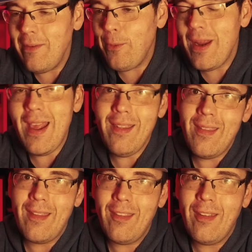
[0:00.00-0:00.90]
livery isn't
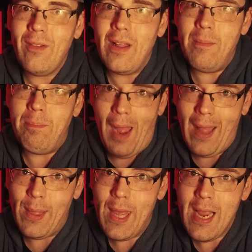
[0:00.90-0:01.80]
necessarily a
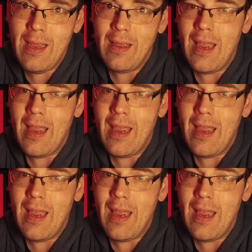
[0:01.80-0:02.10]
bad thing.